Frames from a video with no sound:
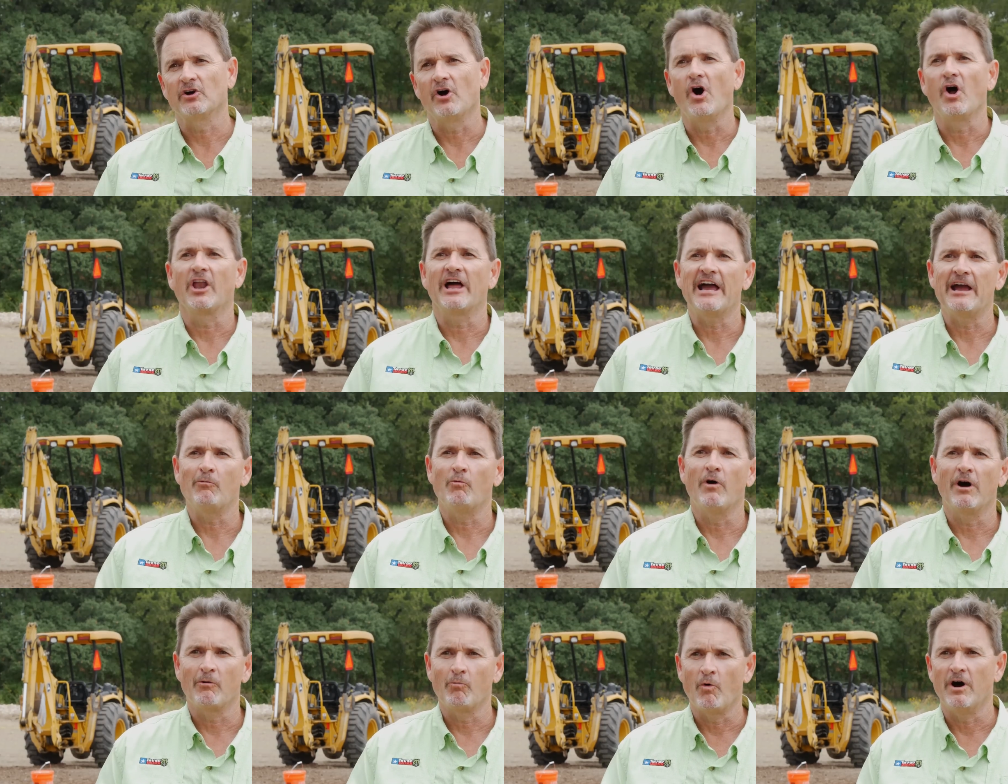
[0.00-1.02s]
to call
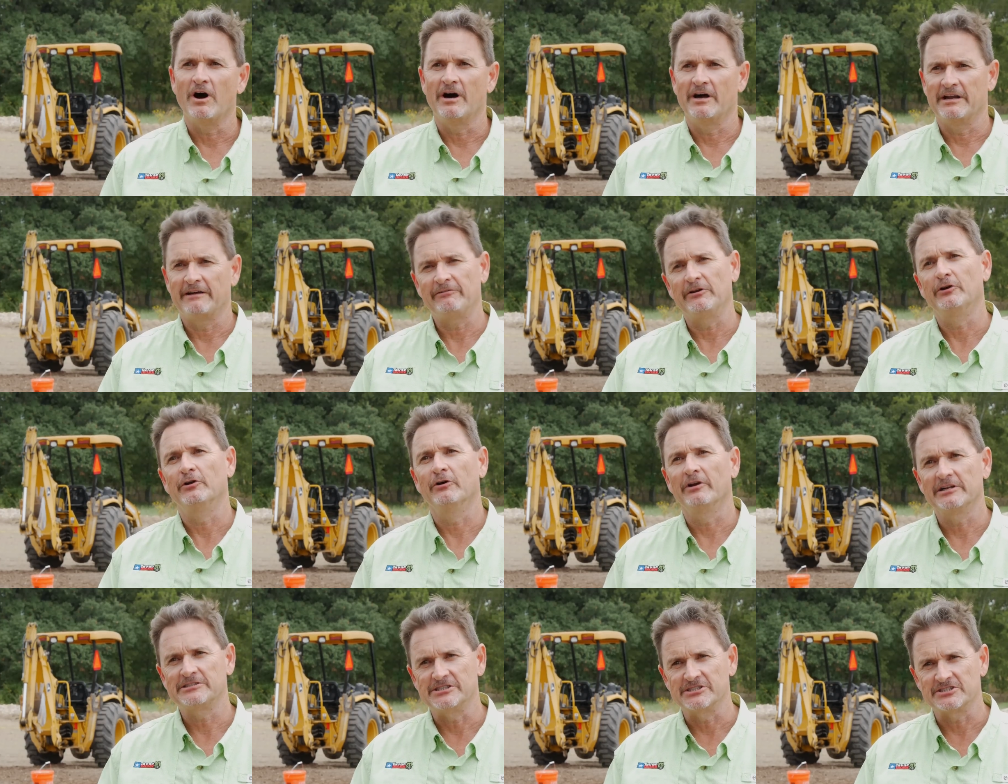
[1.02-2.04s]
811. If you're doing
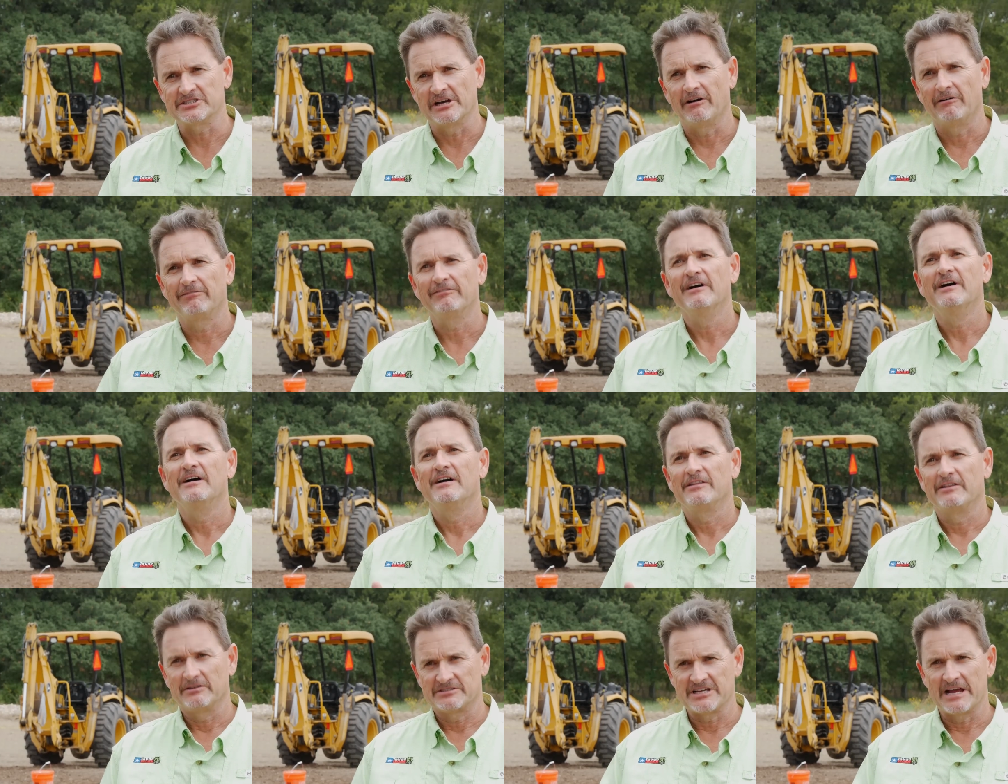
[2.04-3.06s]
it yourself,
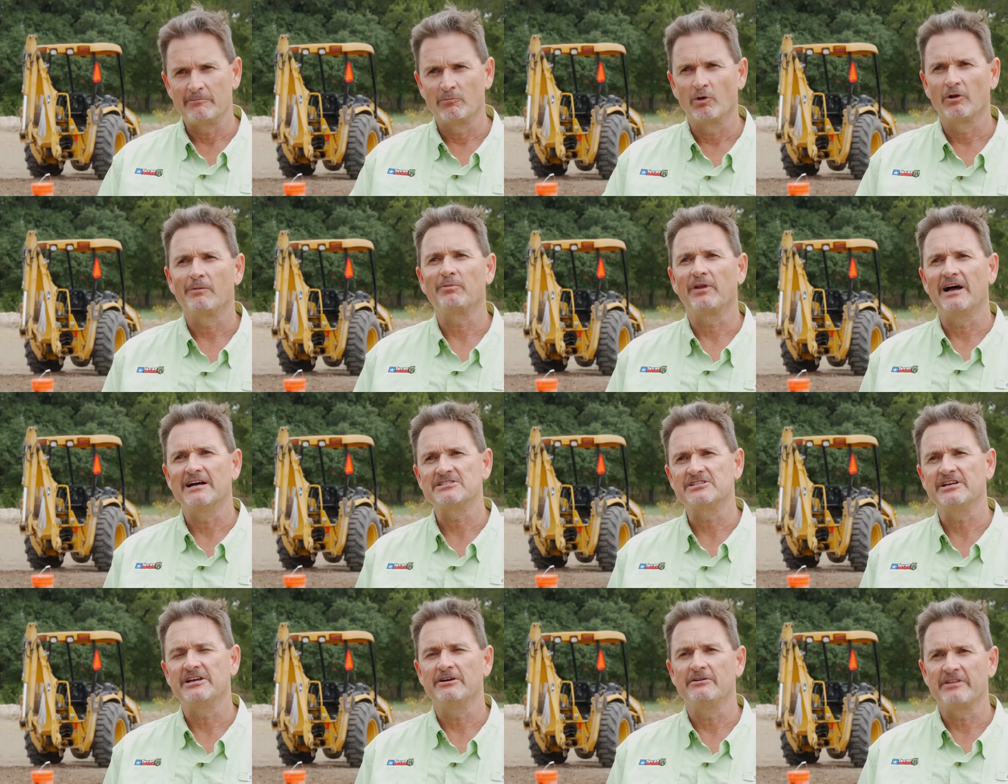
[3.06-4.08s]
the same rule applies
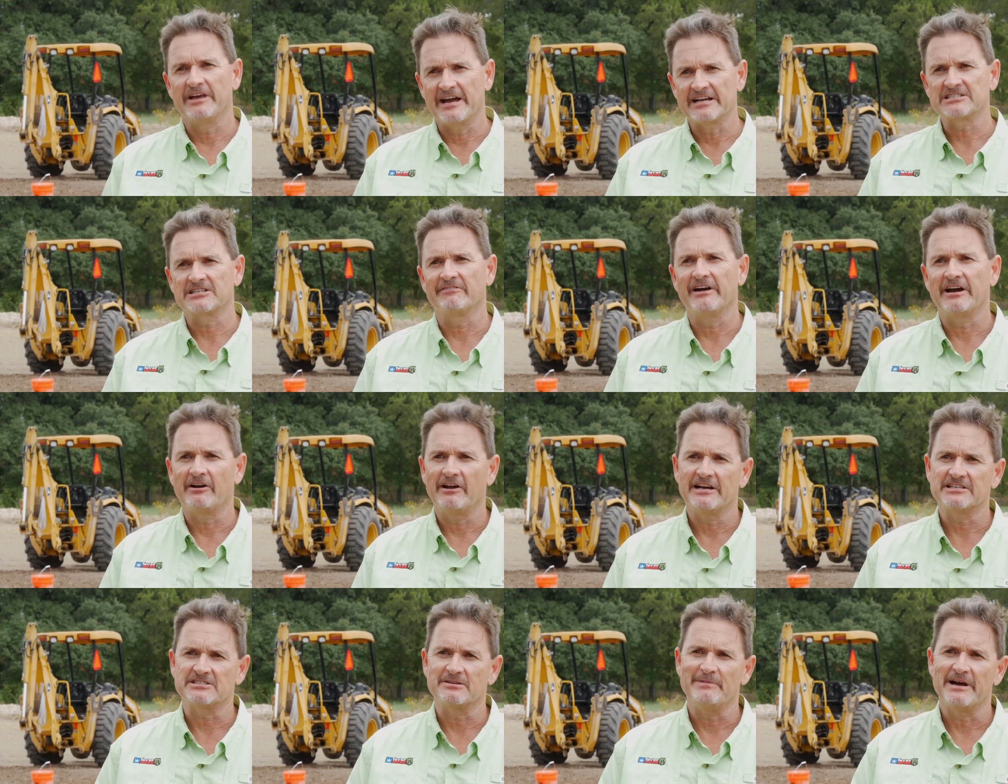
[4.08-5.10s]
to you. The excavator
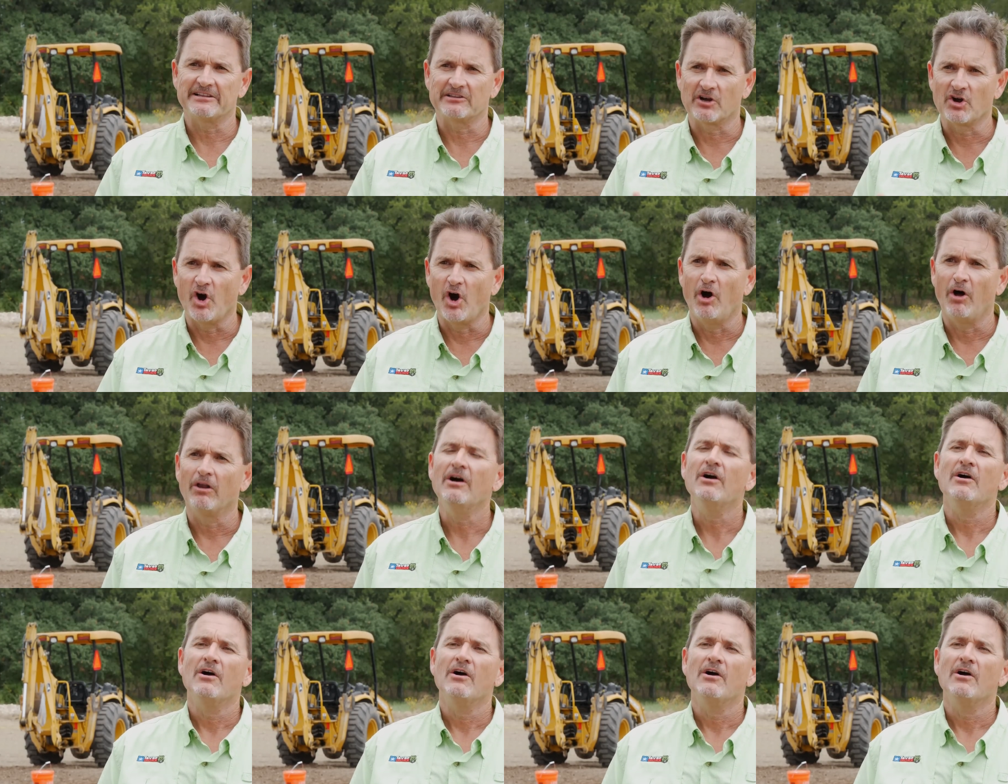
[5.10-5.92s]
has to make the call.